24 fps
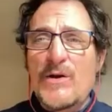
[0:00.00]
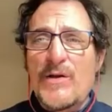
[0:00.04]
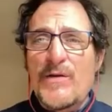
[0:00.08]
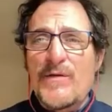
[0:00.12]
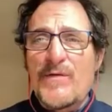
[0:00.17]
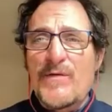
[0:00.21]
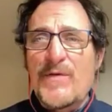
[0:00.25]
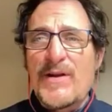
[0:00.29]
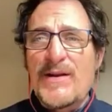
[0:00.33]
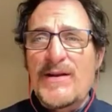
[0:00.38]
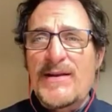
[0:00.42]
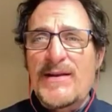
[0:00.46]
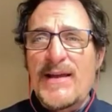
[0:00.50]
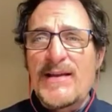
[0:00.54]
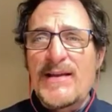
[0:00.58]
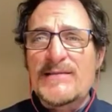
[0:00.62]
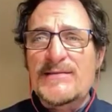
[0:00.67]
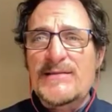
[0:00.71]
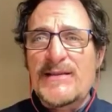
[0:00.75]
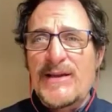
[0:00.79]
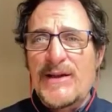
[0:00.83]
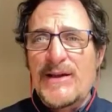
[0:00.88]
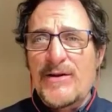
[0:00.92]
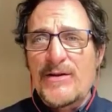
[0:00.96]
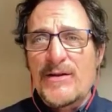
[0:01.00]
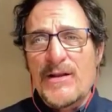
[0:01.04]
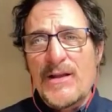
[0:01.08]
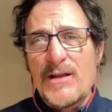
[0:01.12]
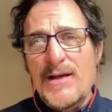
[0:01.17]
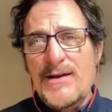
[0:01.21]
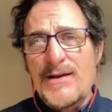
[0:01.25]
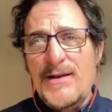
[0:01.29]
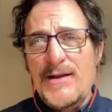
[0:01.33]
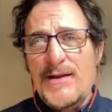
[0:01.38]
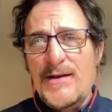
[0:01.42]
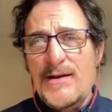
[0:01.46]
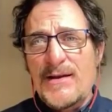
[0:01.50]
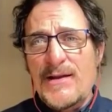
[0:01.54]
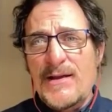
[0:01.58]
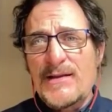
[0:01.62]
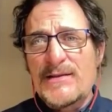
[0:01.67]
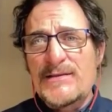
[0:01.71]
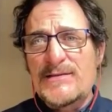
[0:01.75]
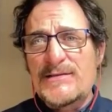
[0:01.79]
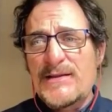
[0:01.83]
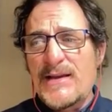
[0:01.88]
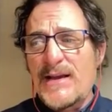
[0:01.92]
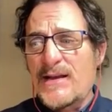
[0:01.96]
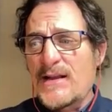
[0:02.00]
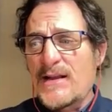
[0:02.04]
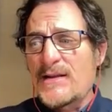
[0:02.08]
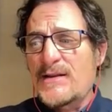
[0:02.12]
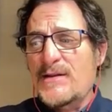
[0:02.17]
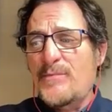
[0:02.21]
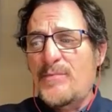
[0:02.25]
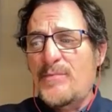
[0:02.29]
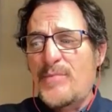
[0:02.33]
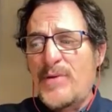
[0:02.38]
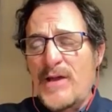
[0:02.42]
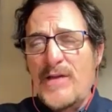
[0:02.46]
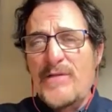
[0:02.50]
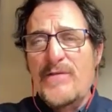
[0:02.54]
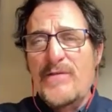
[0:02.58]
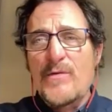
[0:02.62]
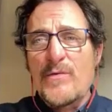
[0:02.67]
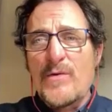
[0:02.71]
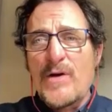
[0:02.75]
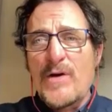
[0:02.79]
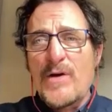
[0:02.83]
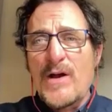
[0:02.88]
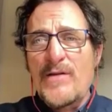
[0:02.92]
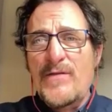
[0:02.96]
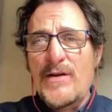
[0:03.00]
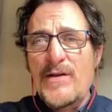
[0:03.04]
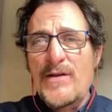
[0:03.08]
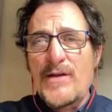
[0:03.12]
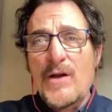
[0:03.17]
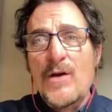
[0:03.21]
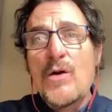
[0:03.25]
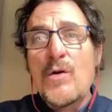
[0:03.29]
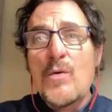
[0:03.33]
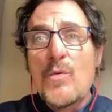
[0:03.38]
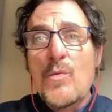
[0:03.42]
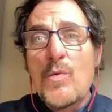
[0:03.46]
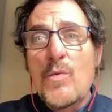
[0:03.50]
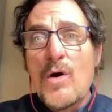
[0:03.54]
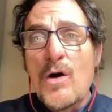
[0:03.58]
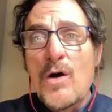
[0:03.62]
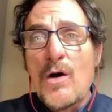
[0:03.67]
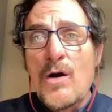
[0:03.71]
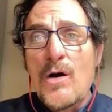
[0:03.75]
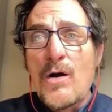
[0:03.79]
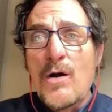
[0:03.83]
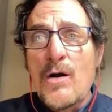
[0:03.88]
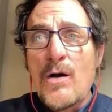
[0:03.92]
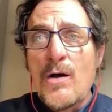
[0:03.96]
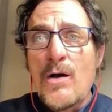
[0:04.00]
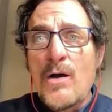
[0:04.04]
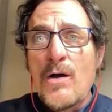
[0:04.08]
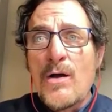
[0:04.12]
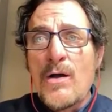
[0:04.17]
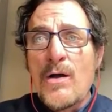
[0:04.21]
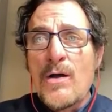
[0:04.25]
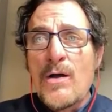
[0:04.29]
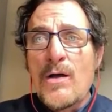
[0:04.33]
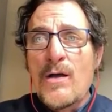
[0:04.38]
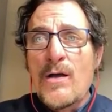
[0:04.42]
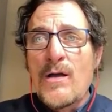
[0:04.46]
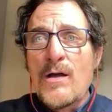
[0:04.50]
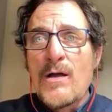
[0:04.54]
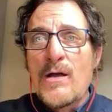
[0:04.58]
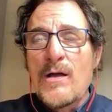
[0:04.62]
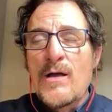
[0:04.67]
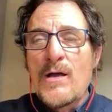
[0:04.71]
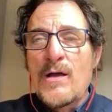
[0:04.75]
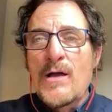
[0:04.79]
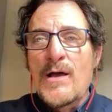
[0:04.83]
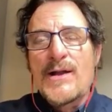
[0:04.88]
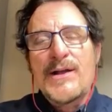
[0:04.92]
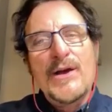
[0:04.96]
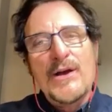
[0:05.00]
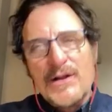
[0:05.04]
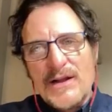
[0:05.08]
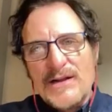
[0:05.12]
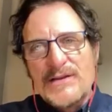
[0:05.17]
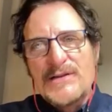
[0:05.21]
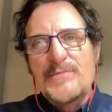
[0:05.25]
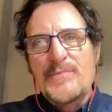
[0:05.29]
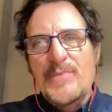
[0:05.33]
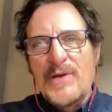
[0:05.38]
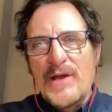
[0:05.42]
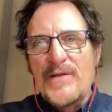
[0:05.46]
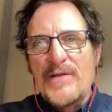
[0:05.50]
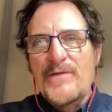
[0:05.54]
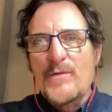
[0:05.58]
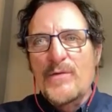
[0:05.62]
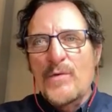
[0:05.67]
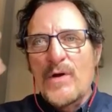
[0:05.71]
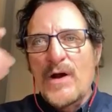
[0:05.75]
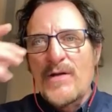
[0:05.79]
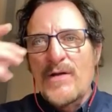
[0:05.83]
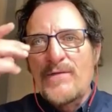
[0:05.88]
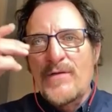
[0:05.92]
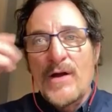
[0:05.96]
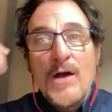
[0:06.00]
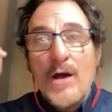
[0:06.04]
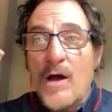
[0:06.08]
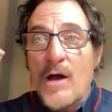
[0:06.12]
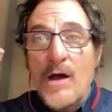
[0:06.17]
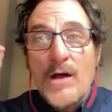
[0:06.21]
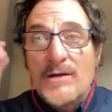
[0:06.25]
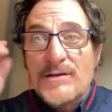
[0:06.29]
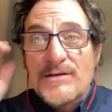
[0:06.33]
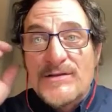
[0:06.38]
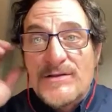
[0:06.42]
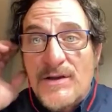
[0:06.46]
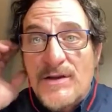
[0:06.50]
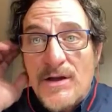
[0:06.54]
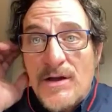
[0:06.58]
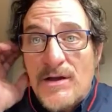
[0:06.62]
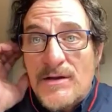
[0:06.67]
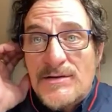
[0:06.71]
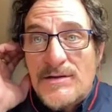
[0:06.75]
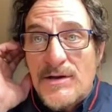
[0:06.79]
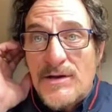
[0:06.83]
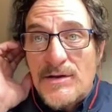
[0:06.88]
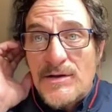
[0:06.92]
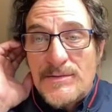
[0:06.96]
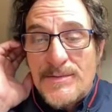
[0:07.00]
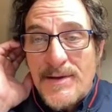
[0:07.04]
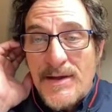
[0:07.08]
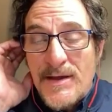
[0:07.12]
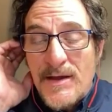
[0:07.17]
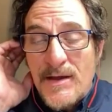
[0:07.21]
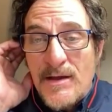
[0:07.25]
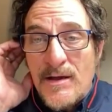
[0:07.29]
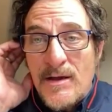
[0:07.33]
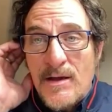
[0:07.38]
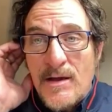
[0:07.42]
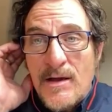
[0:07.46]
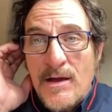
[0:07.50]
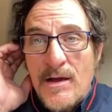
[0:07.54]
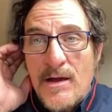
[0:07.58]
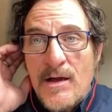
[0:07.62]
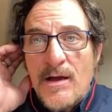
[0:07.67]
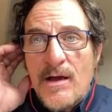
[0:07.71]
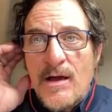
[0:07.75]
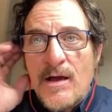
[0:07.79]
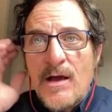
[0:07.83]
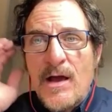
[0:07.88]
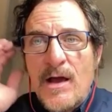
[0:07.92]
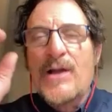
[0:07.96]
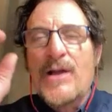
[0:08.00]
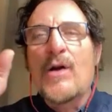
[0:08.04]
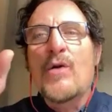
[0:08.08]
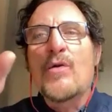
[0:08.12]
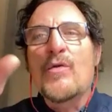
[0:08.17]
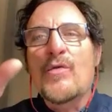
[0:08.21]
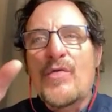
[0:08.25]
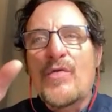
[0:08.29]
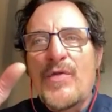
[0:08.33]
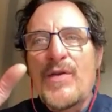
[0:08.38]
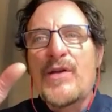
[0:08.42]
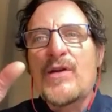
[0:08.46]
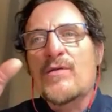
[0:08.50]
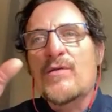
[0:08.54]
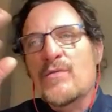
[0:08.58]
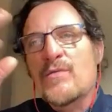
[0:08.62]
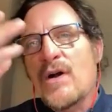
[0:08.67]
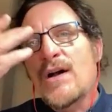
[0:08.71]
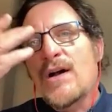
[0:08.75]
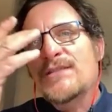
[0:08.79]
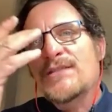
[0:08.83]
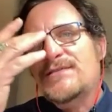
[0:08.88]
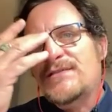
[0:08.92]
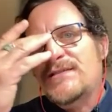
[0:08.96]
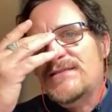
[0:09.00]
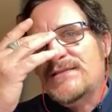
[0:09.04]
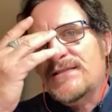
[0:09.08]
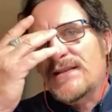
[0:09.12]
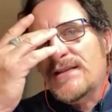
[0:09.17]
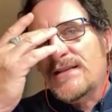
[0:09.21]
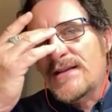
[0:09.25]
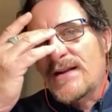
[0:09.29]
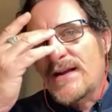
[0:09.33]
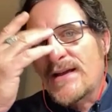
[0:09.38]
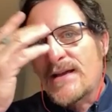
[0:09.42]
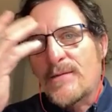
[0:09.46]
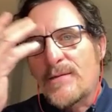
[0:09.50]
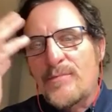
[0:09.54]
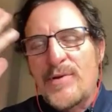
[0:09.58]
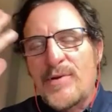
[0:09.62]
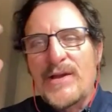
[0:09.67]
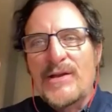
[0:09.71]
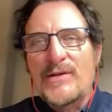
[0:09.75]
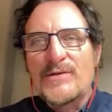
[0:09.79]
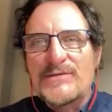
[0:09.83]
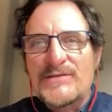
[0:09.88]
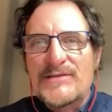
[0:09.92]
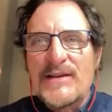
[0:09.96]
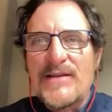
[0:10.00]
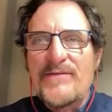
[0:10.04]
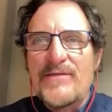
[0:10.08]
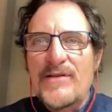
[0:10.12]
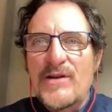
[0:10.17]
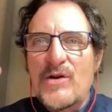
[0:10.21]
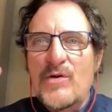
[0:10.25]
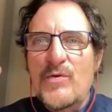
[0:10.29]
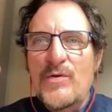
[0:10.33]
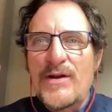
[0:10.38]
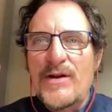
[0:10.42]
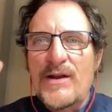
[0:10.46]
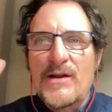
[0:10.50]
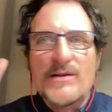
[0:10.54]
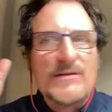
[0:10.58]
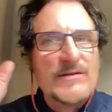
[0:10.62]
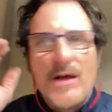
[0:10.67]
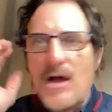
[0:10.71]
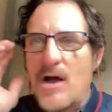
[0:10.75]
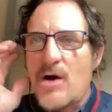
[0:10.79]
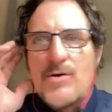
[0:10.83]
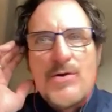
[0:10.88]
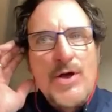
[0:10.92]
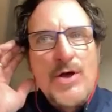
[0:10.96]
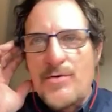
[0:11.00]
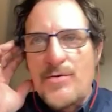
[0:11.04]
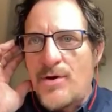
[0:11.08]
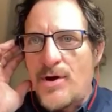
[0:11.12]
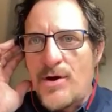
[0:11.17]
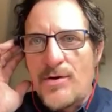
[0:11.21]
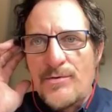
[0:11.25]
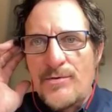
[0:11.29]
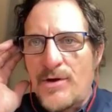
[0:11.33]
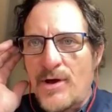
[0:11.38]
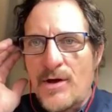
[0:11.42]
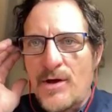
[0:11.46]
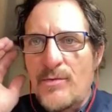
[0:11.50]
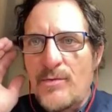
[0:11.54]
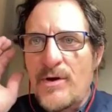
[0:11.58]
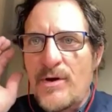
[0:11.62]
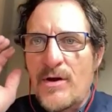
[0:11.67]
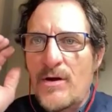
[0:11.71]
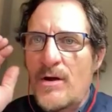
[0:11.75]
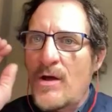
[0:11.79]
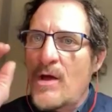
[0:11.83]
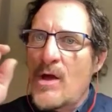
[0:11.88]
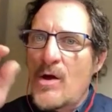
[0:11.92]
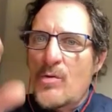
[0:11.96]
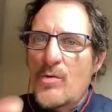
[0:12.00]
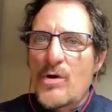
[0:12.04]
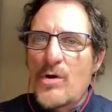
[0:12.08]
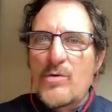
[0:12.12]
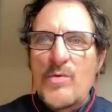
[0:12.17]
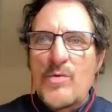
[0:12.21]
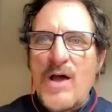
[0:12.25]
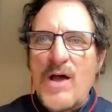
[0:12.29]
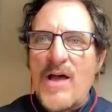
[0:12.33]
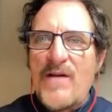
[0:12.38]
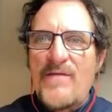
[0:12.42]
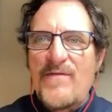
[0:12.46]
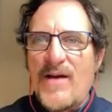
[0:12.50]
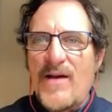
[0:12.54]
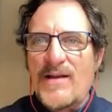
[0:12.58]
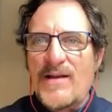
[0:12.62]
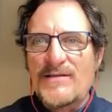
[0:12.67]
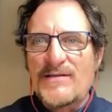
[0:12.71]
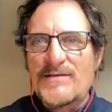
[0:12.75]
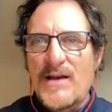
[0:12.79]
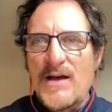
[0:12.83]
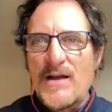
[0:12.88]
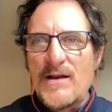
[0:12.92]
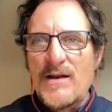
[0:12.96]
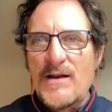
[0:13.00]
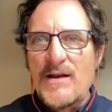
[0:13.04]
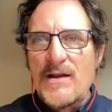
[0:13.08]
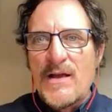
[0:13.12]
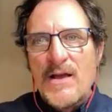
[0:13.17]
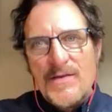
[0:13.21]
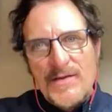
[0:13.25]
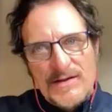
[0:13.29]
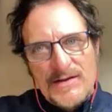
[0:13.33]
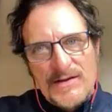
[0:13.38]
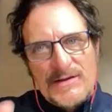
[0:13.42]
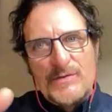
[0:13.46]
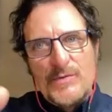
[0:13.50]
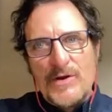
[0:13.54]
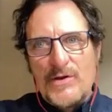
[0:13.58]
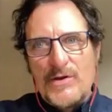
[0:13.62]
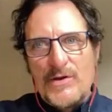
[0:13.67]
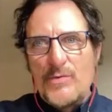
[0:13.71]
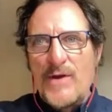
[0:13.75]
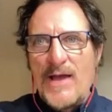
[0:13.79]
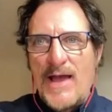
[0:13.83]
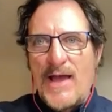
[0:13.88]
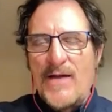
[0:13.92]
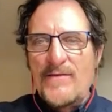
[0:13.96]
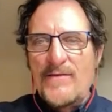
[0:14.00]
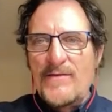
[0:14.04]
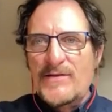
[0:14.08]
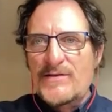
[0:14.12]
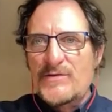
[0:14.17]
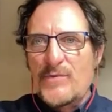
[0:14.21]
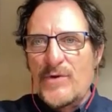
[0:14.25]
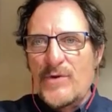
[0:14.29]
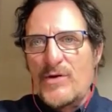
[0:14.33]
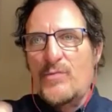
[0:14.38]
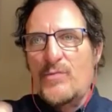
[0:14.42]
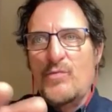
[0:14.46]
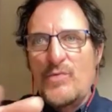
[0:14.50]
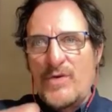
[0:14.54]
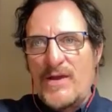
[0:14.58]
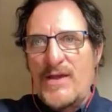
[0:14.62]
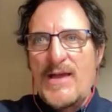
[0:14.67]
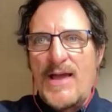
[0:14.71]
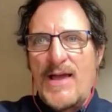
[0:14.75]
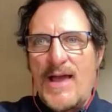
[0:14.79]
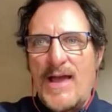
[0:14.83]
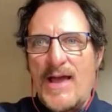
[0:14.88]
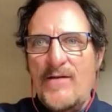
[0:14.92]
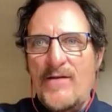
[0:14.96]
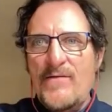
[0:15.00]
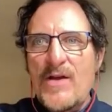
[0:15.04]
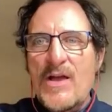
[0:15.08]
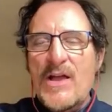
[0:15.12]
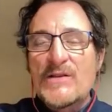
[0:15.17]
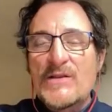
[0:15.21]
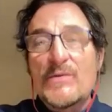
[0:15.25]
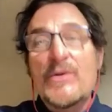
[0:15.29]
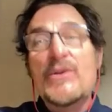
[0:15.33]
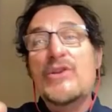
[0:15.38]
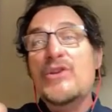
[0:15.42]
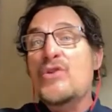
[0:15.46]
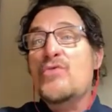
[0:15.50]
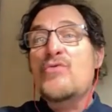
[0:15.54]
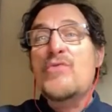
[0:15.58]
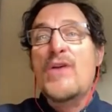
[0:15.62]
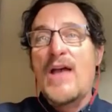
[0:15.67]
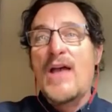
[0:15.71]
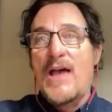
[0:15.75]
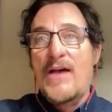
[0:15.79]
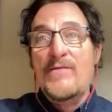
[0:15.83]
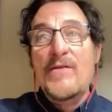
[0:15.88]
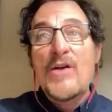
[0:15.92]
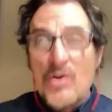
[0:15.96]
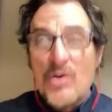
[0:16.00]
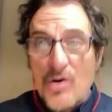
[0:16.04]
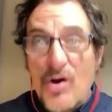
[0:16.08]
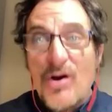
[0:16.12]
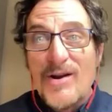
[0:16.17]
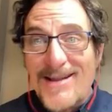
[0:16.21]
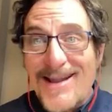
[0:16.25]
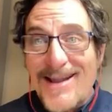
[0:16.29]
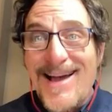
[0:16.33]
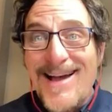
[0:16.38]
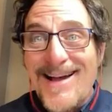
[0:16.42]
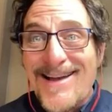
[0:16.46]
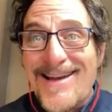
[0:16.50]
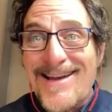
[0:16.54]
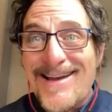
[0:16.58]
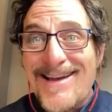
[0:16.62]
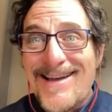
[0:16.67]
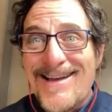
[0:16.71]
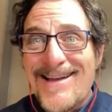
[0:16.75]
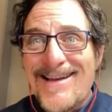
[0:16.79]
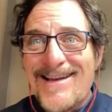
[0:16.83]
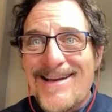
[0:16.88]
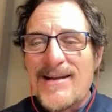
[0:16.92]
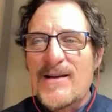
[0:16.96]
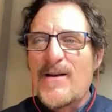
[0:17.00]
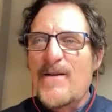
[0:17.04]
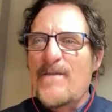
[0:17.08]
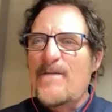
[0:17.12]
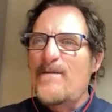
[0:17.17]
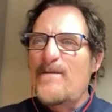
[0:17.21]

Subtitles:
go to the front desk here in London and say, I'd like to pay for Wi-Fi. They go, well, I go, I'd like to pay for Wi-Fi. Sir, excuse me. I go, Theo Rossi said that I could pay you $7. He goes, oh, no, we're on Wi-Fi, son. This is what you have. This is what we have. It's what you have. Good luck. I go,